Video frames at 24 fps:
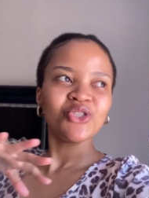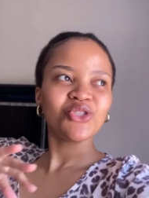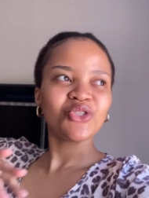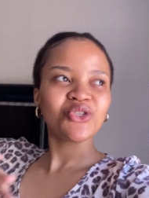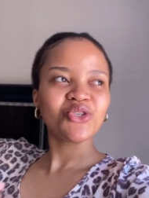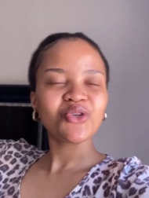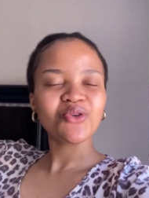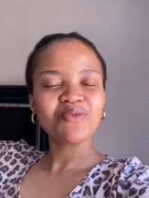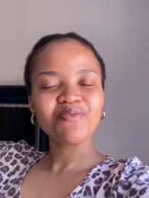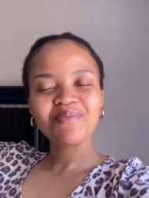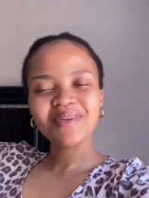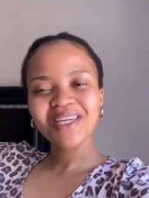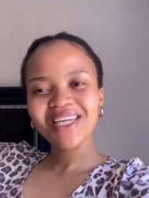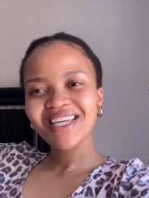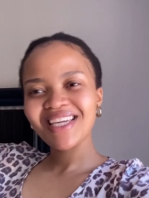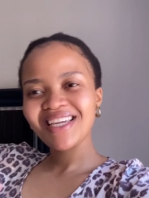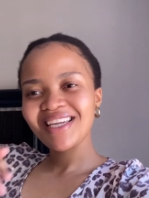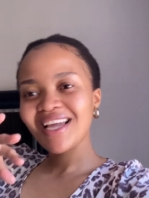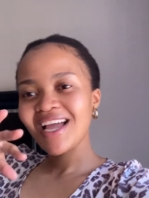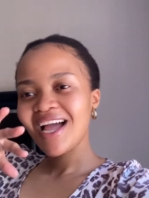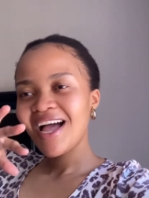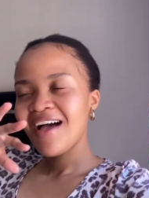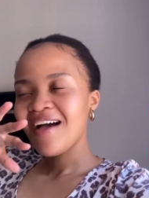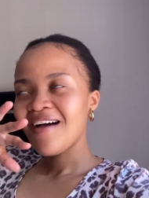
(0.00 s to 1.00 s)
to
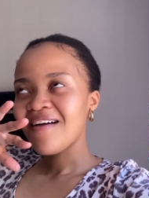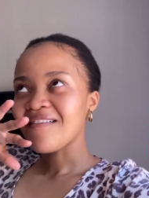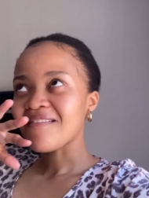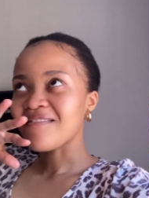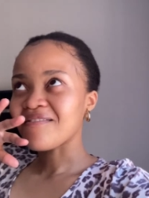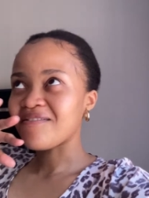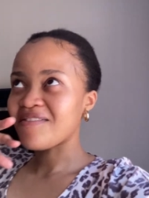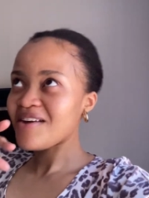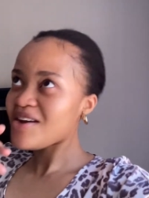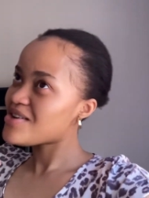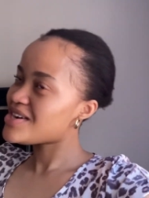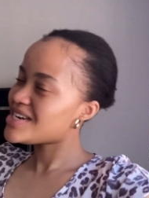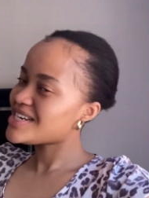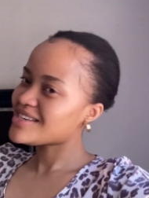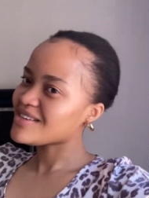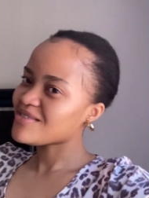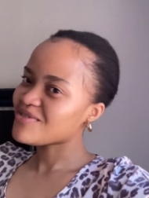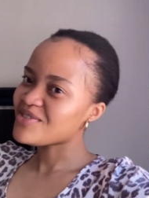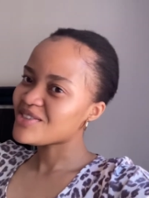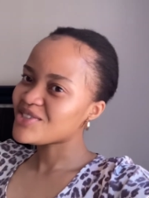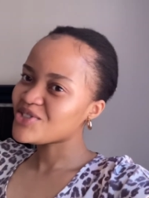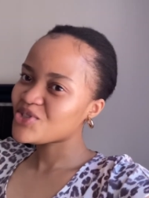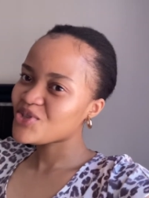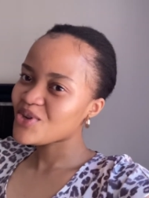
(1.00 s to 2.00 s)
be very
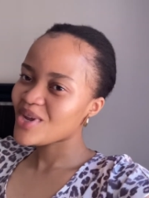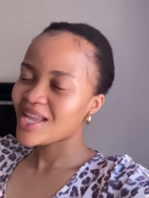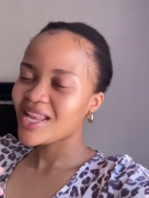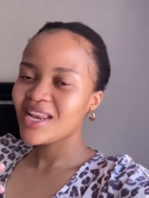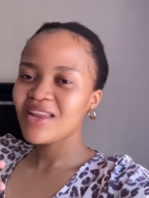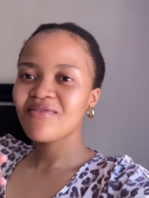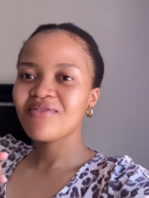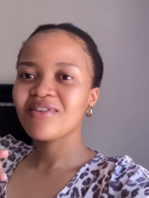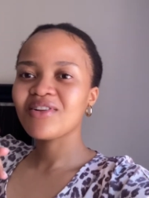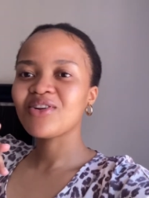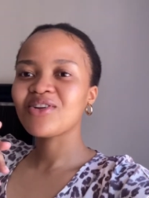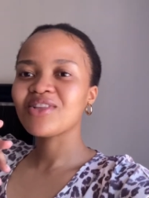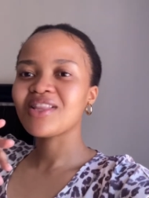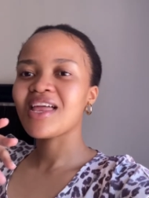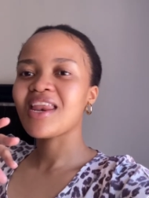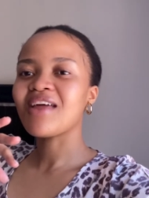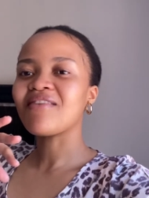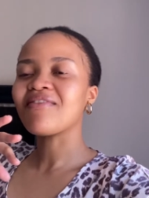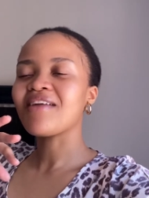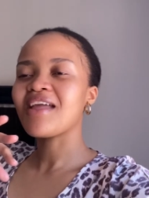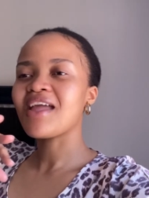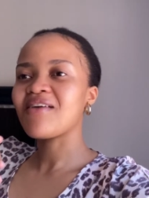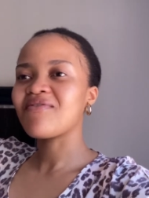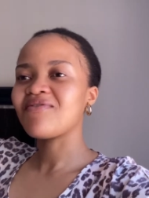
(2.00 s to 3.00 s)
different to any video that
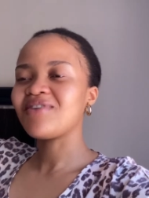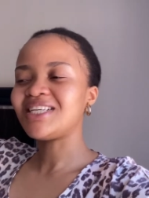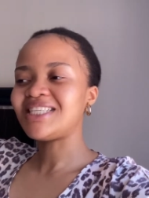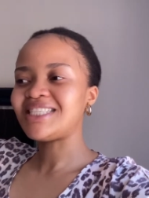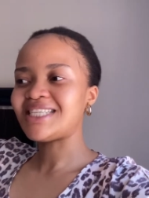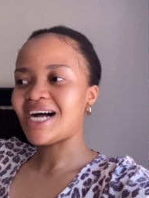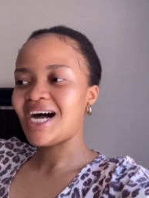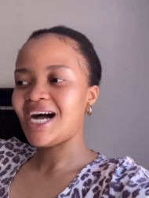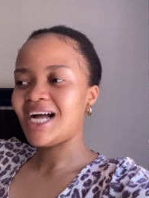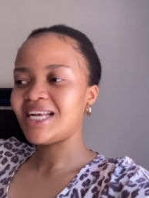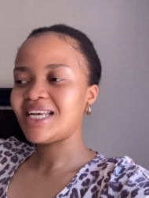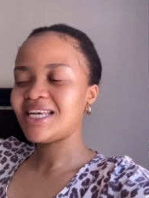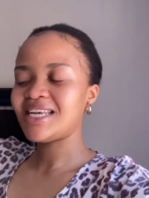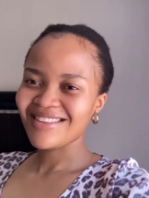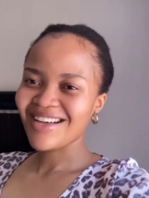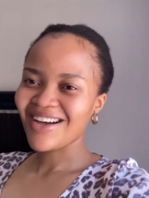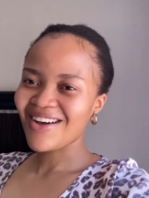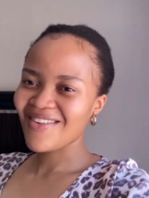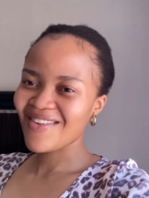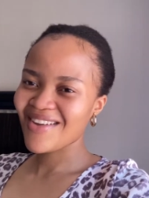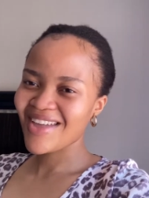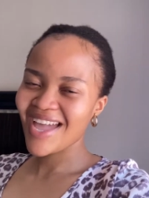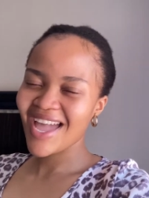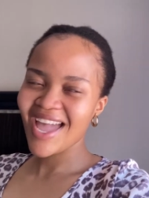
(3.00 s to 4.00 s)
i've ever done
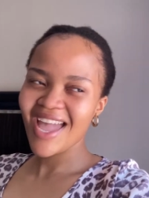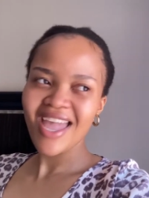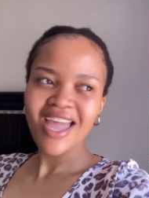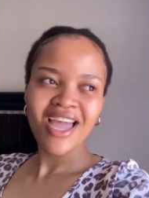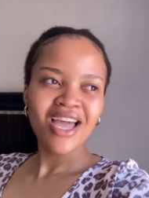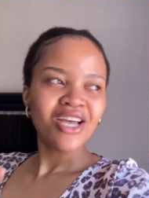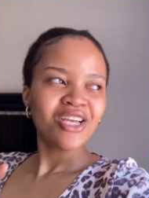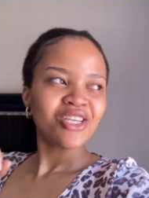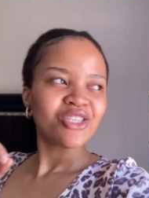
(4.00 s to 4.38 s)
okay